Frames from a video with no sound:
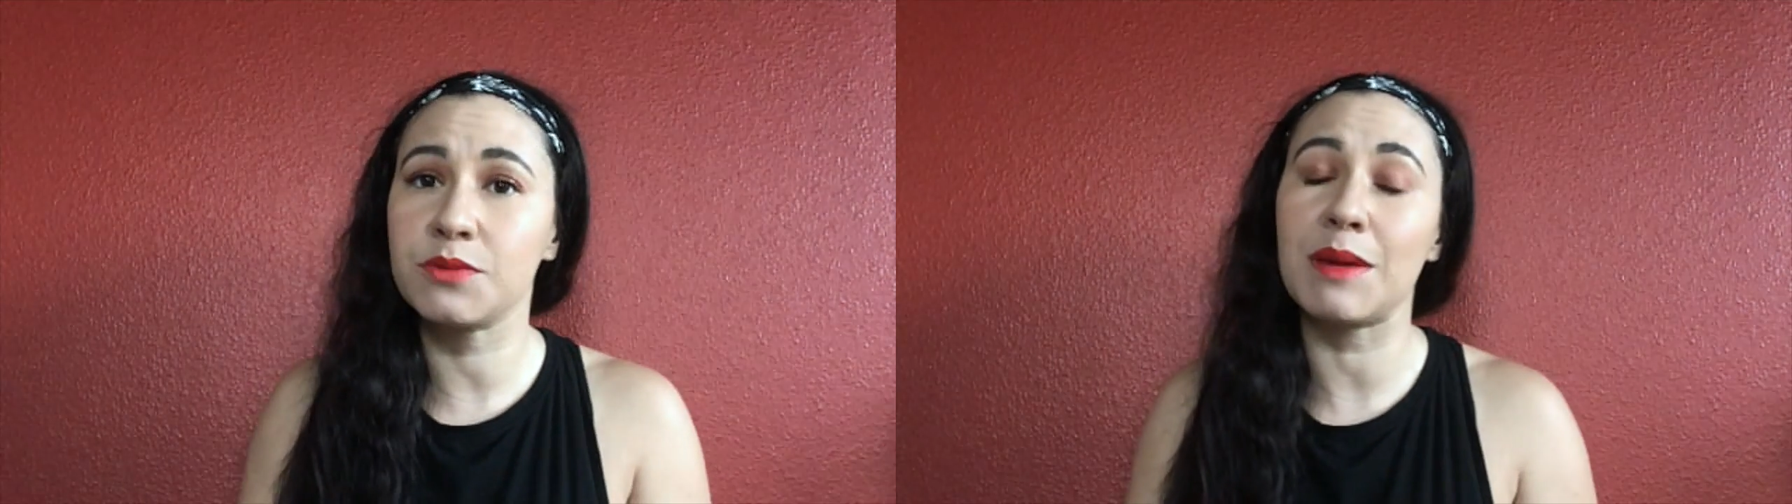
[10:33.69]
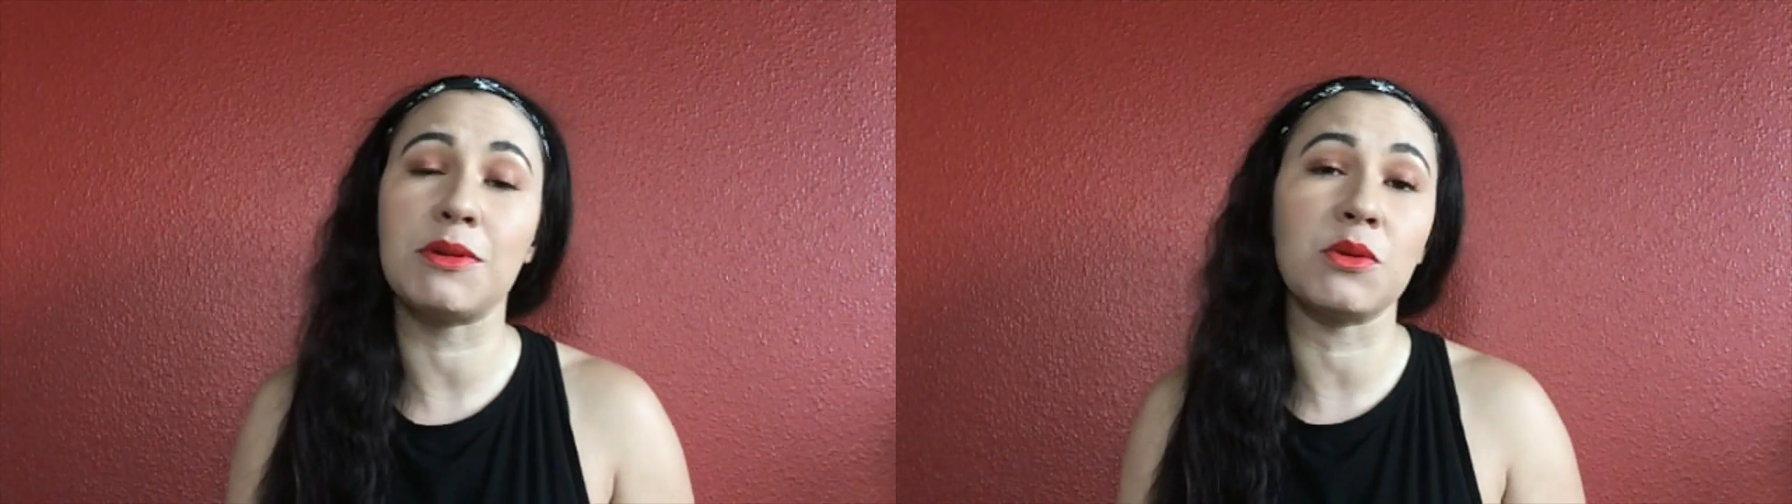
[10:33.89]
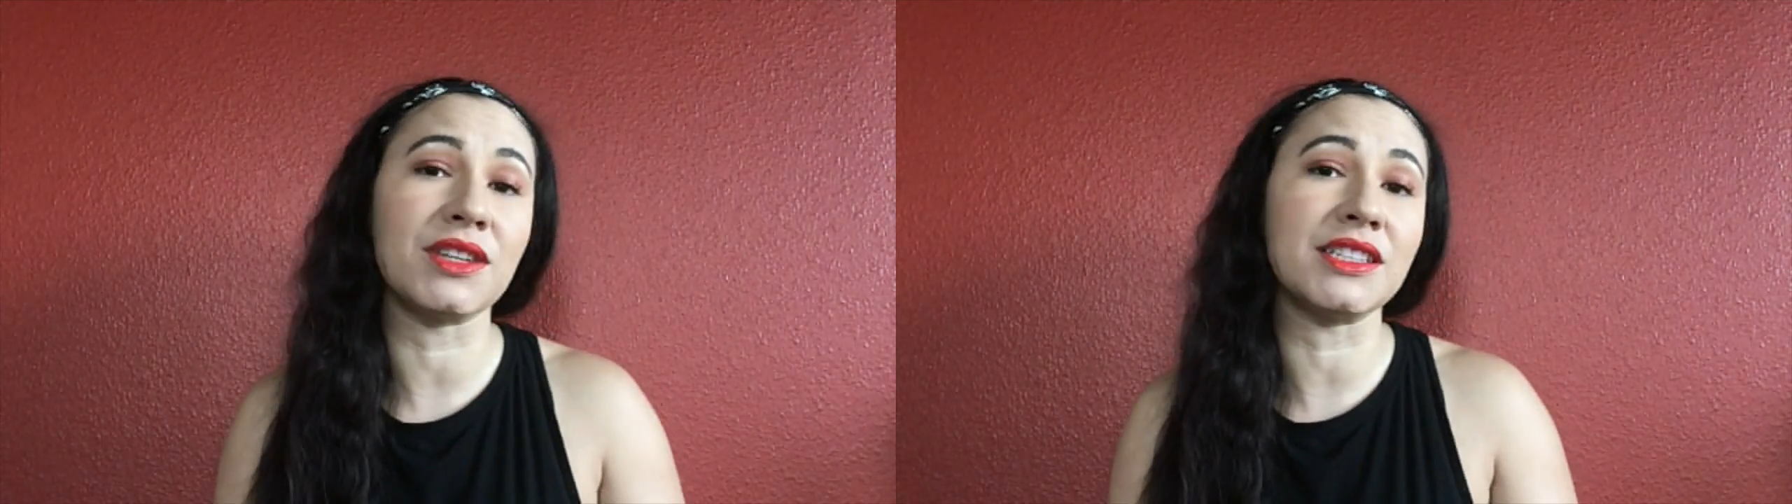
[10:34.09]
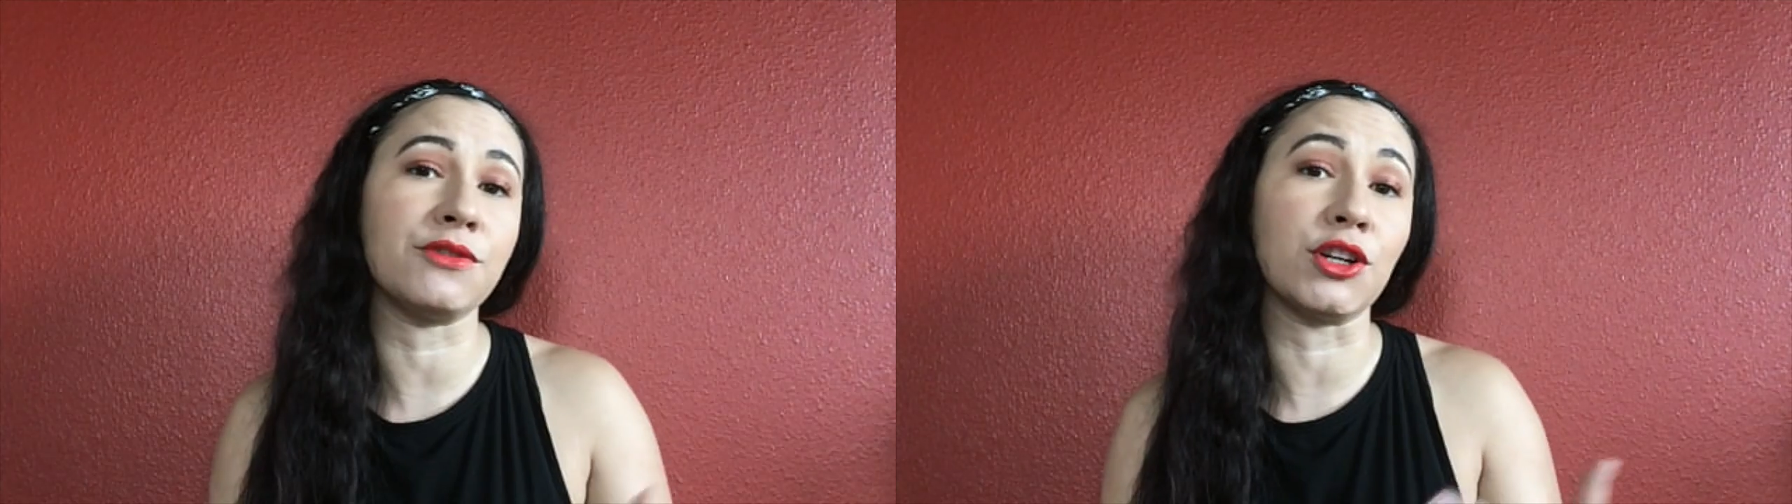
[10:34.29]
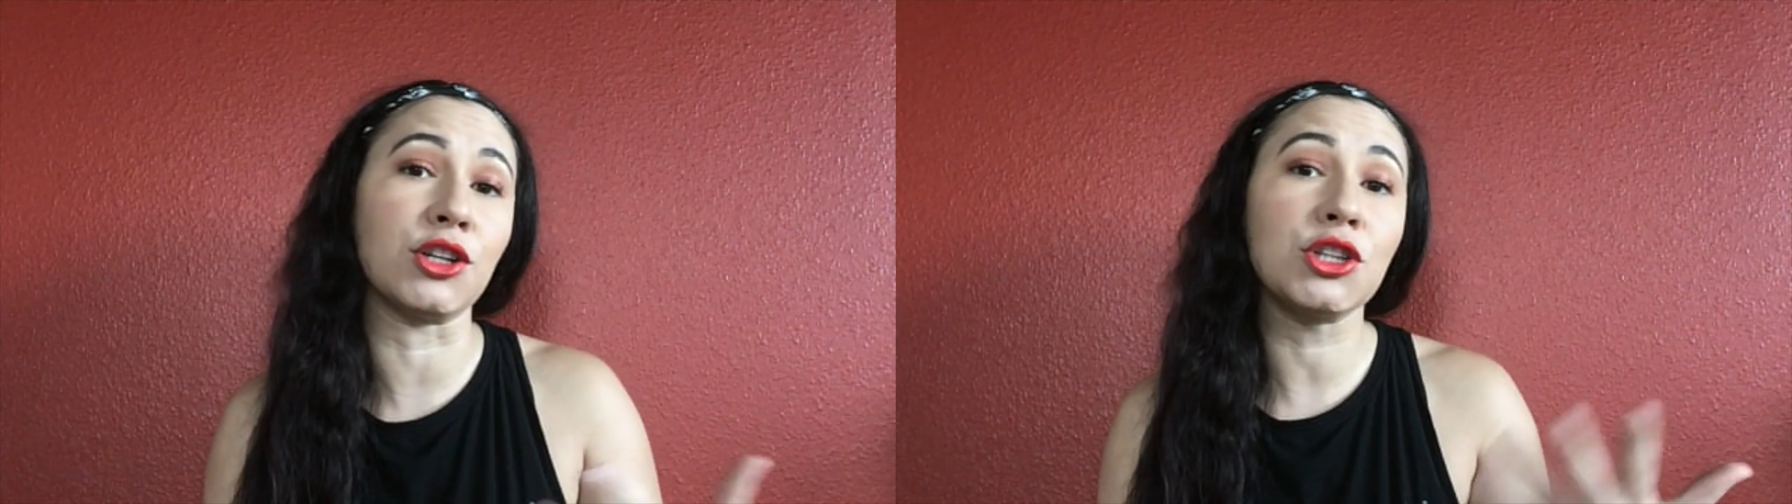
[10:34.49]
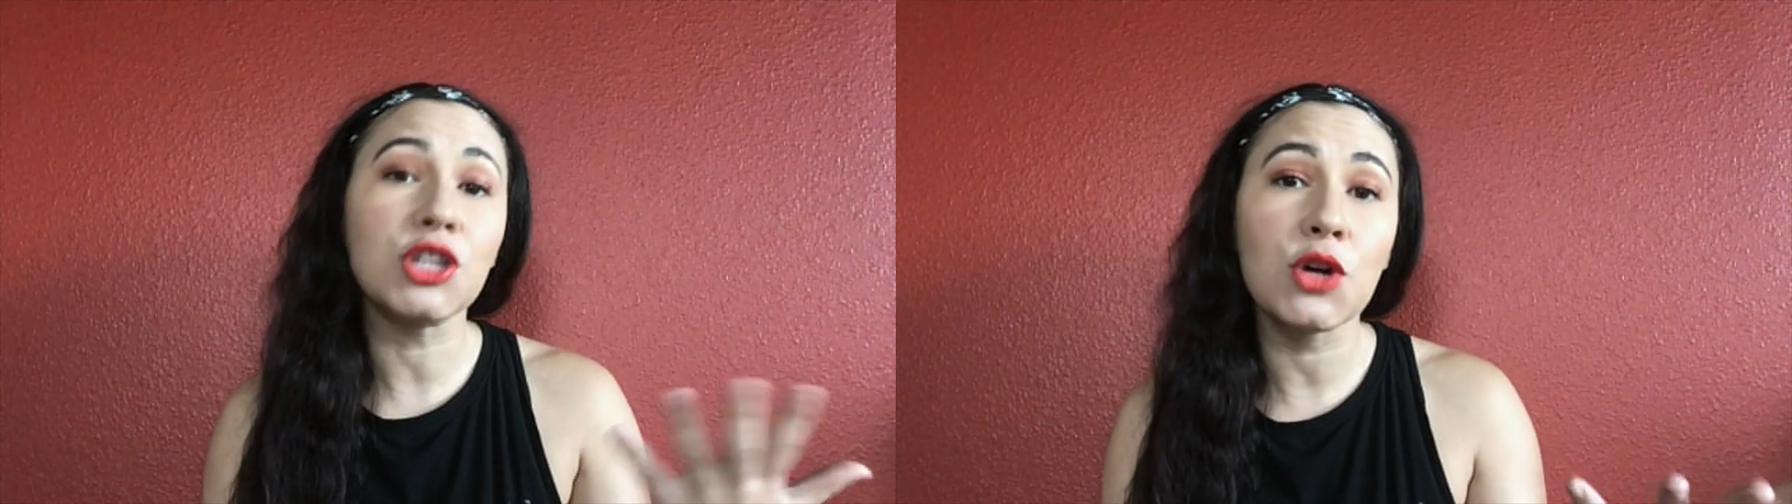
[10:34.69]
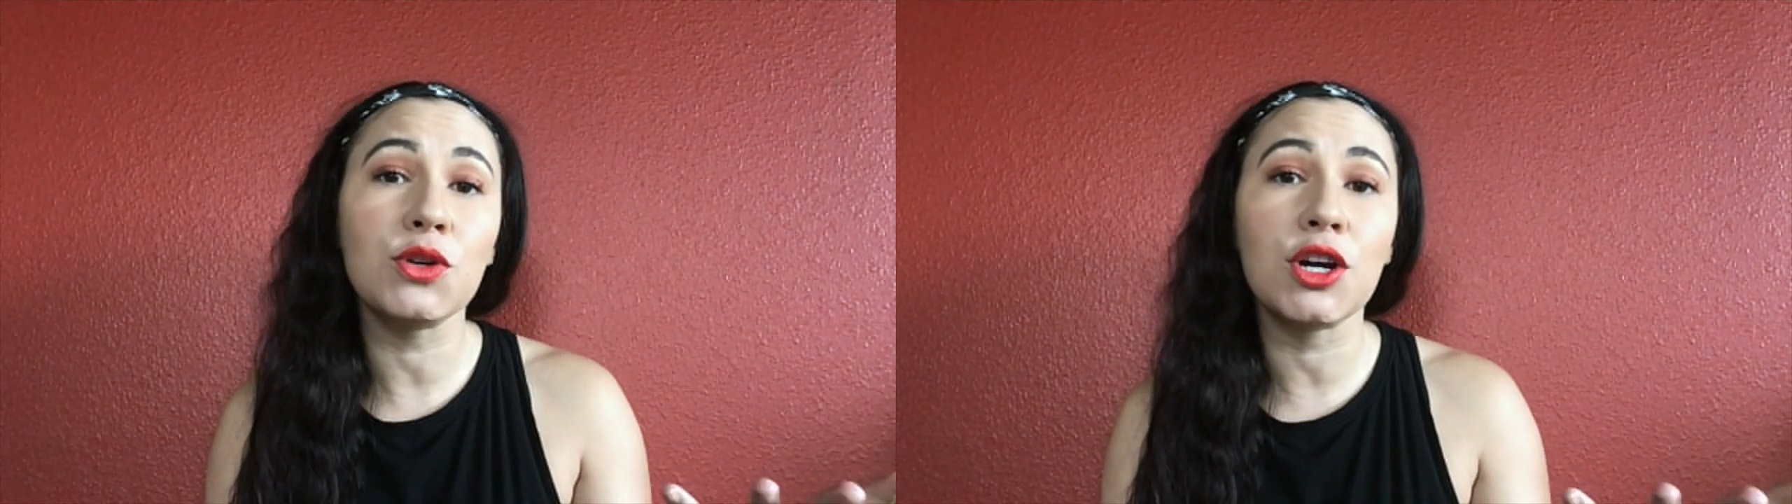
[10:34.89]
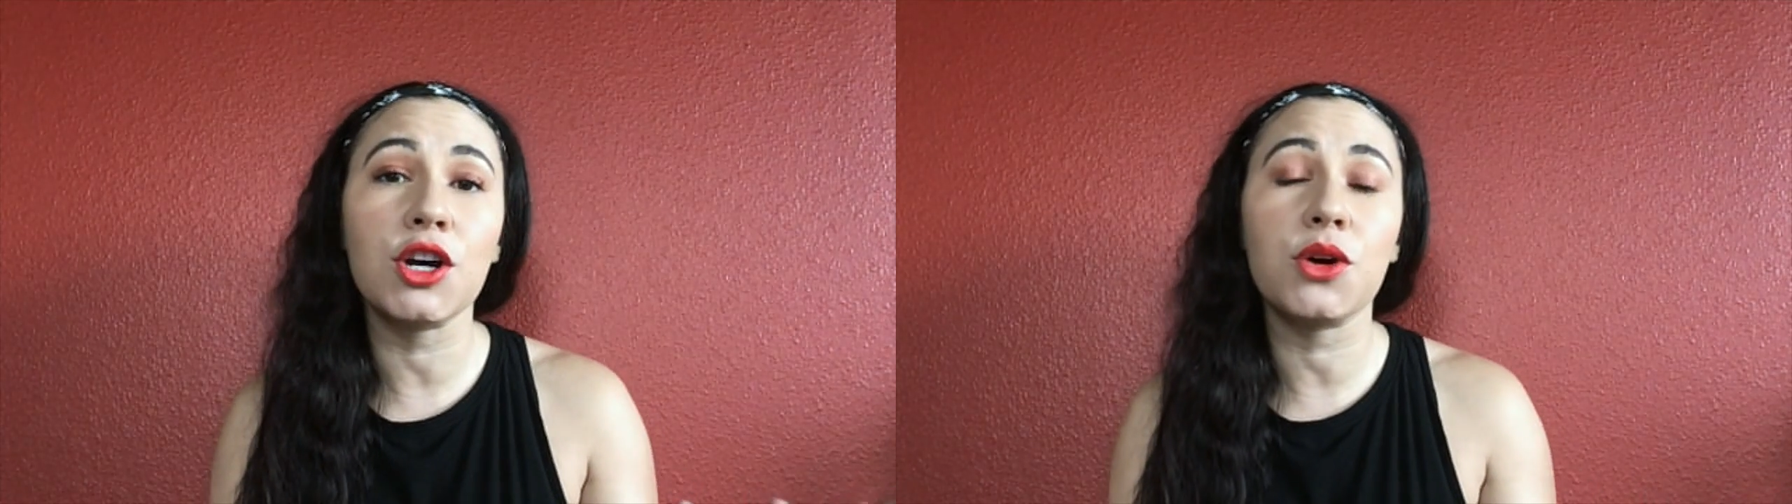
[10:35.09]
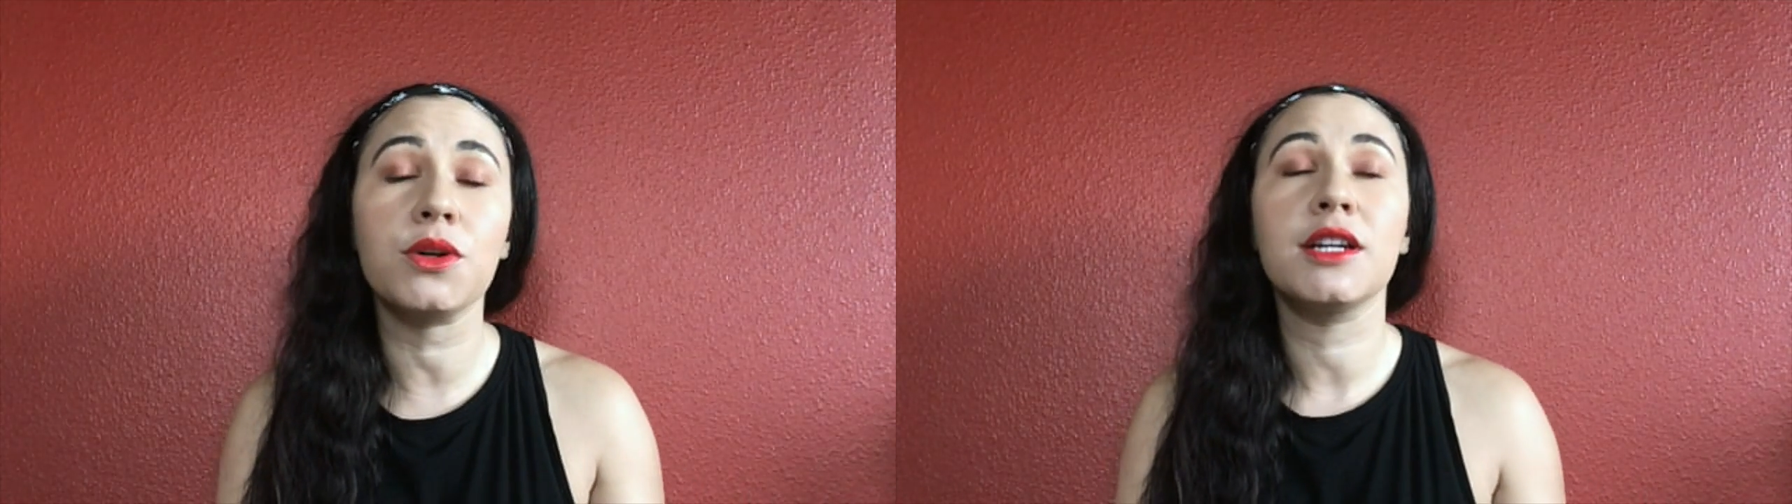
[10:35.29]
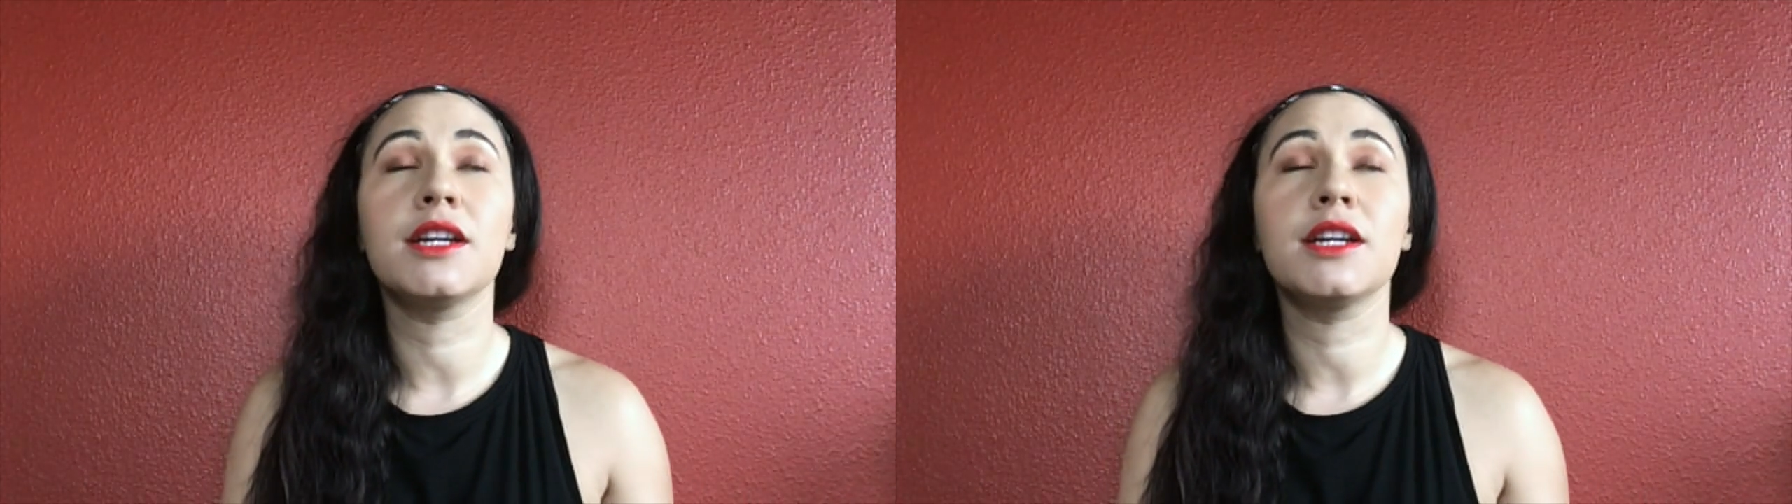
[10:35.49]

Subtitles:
maybe with a different logo.